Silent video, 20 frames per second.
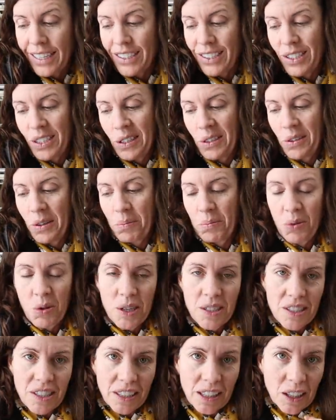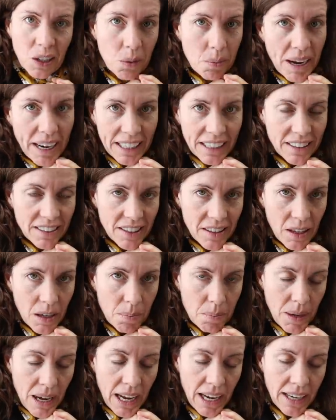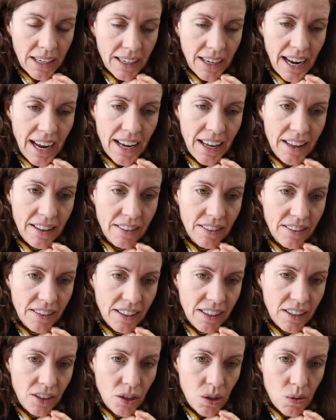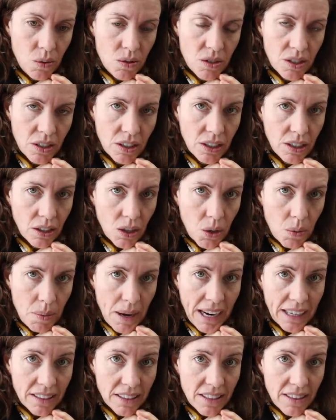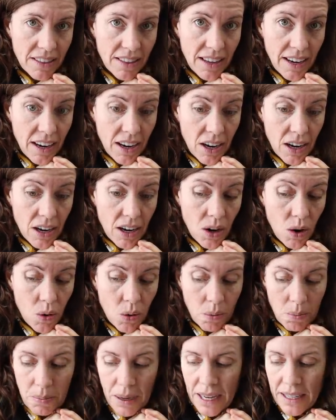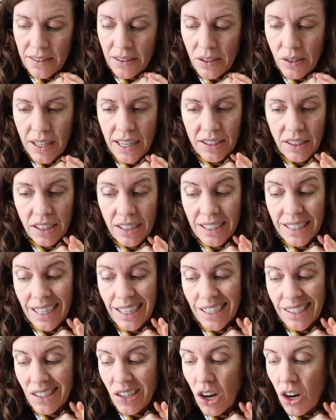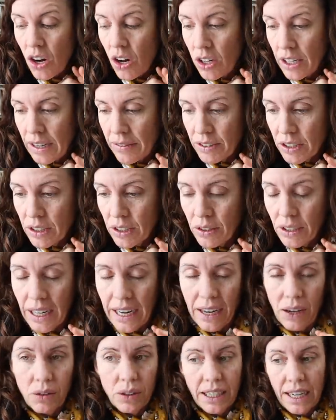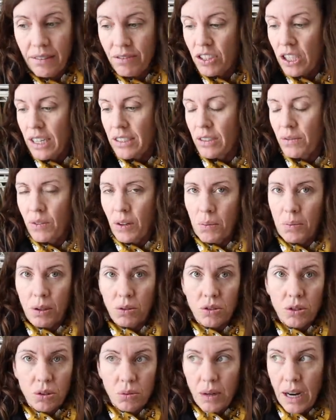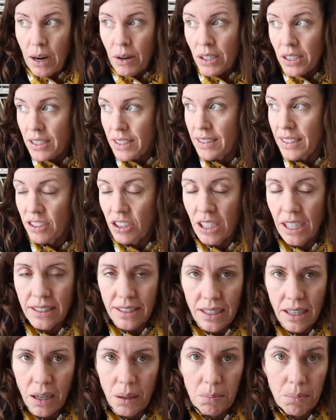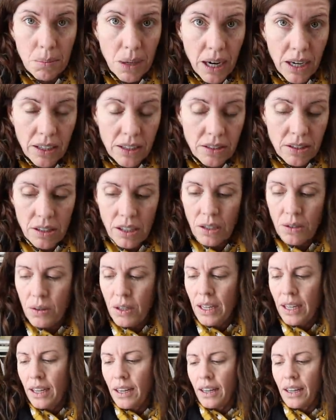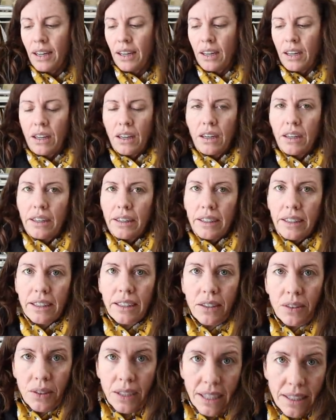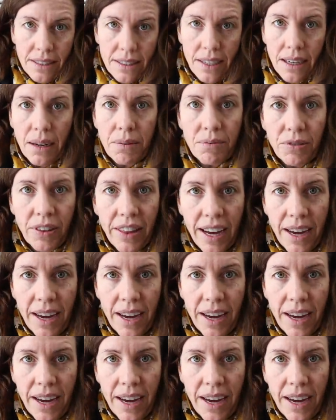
So the boys are gonna go back into their pen and the ewes are gonna go back to their own pen. So that's gonna take us all afternoon. I only have Jess for about 2 hours and then she has to help Mark. So I'm gonna go get set up for